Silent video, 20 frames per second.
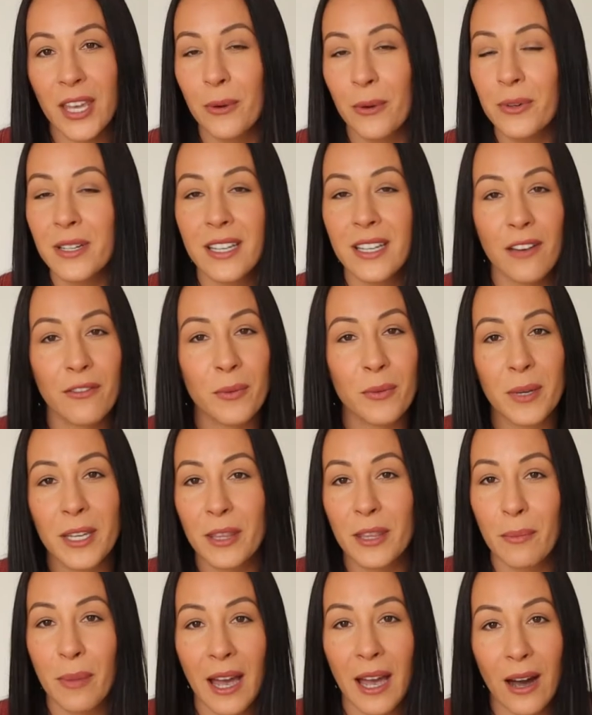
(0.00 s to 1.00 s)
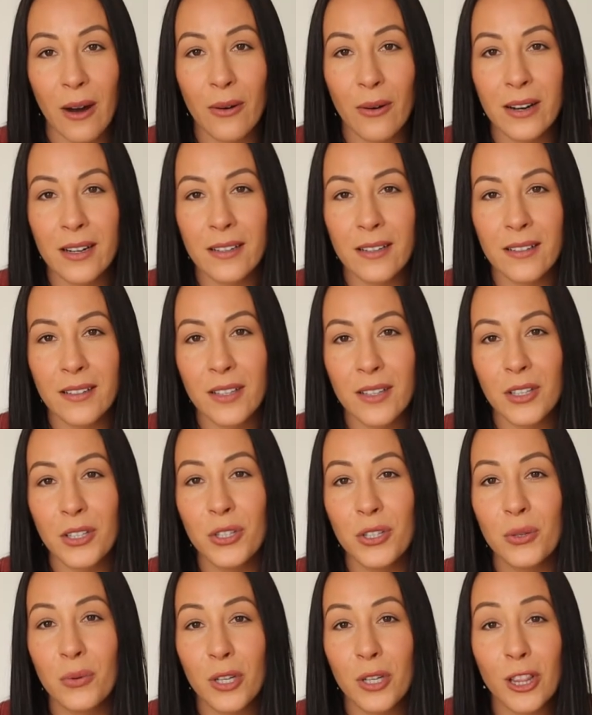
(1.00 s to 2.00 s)
They will never be the power.
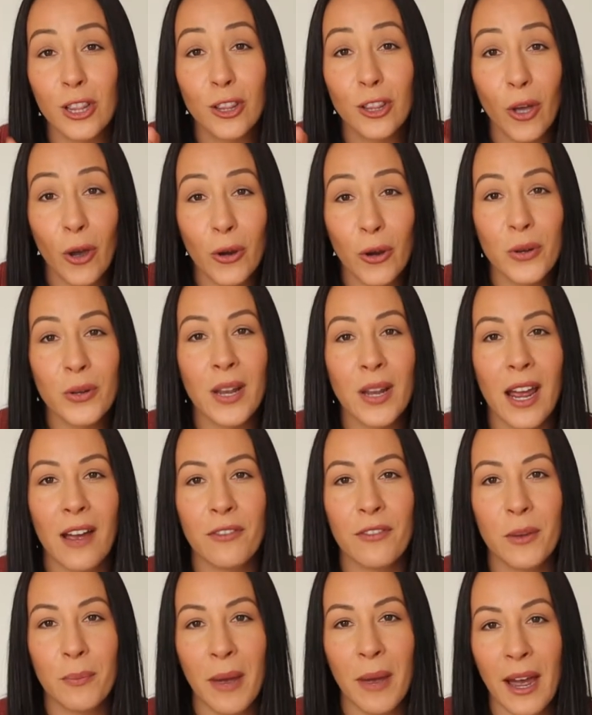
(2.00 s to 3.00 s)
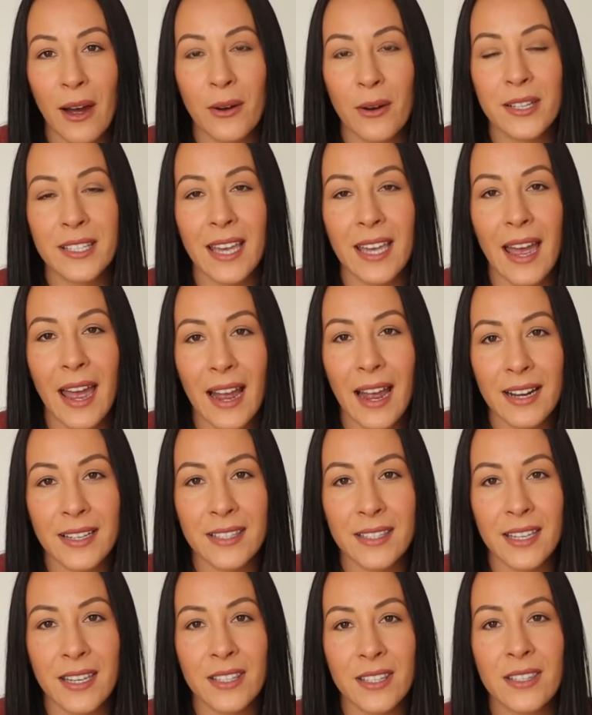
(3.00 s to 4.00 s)
You alone have the power to
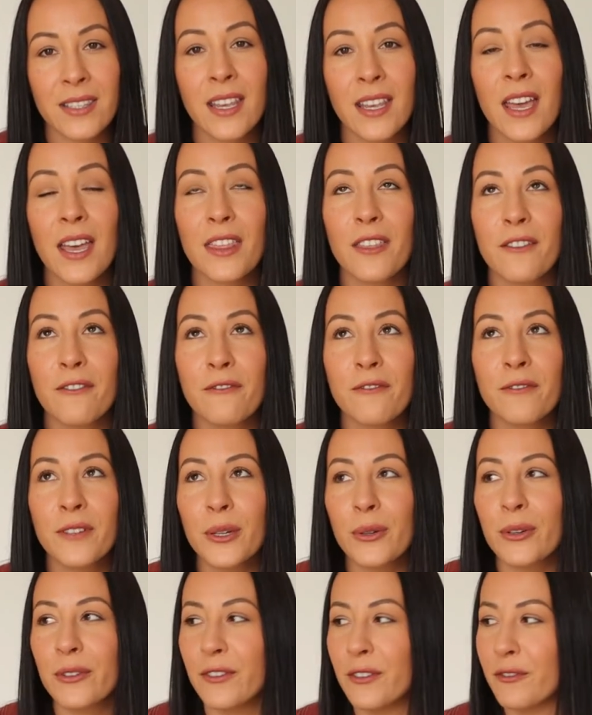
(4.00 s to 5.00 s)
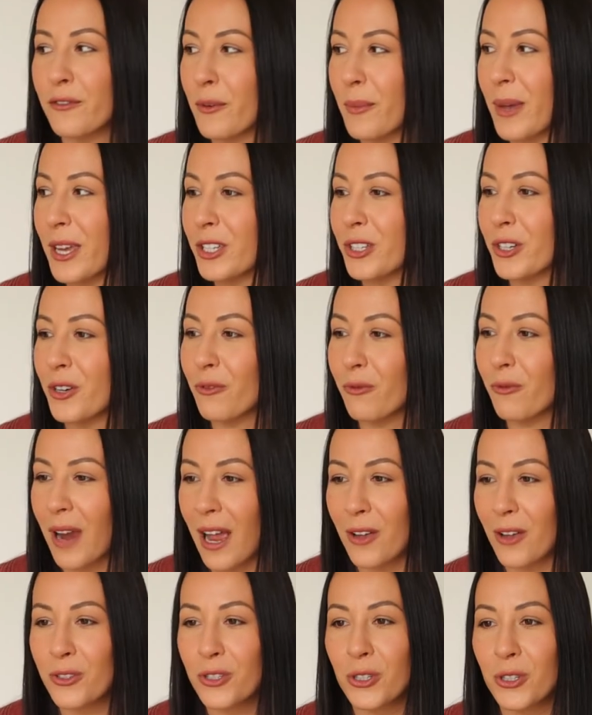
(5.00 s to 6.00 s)
access the field of information
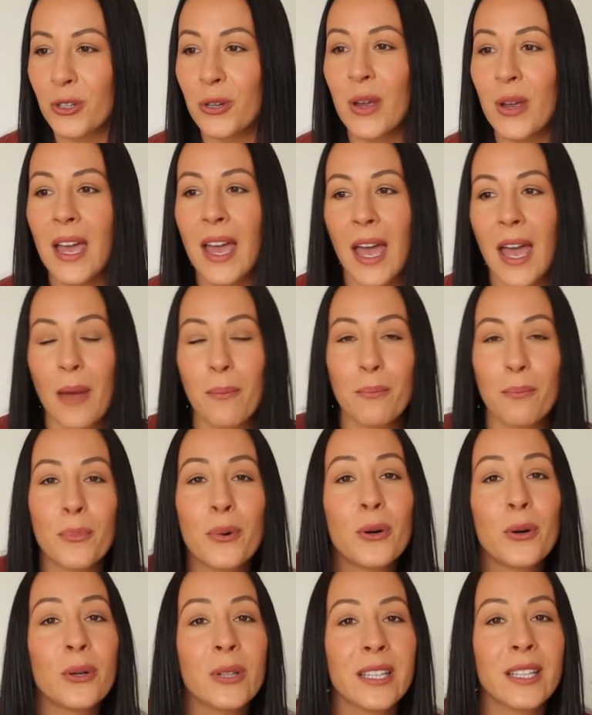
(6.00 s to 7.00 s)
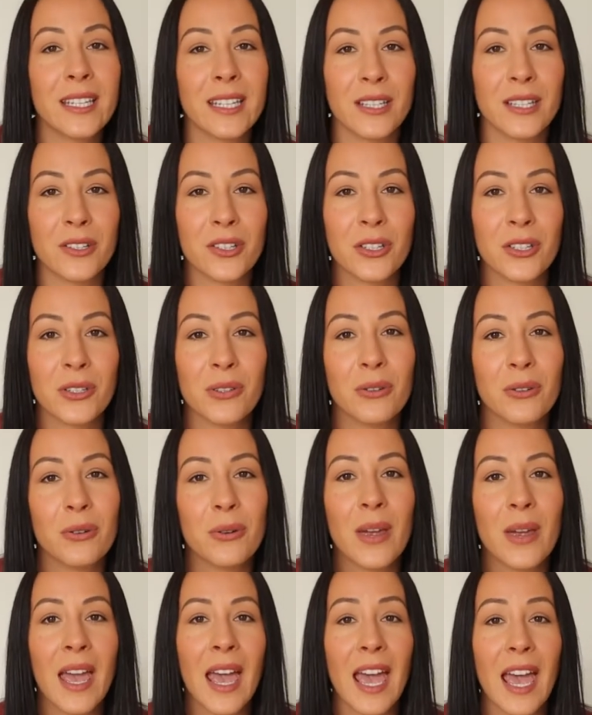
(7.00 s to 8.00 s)
around you and pull it into
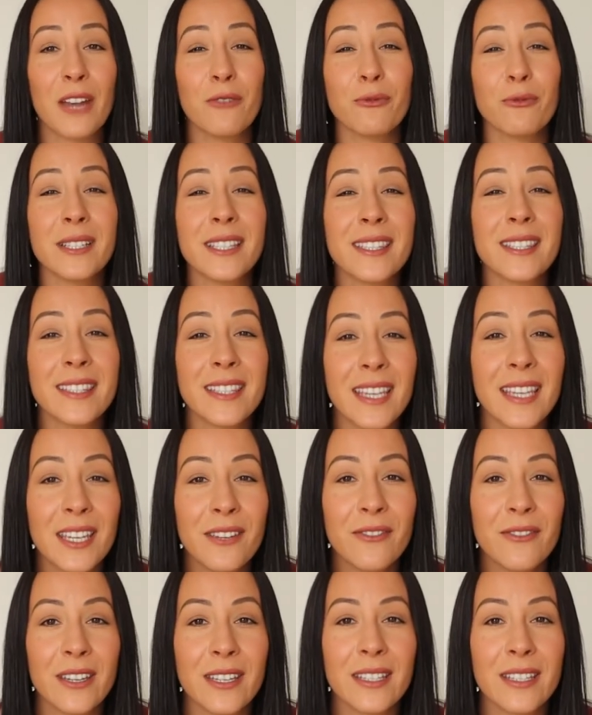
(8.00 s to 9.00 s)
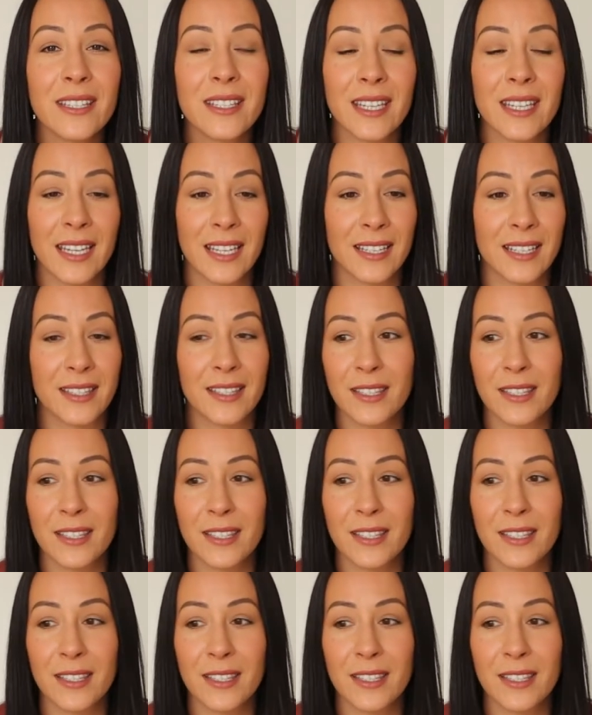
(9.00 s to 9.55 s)
you and receive it in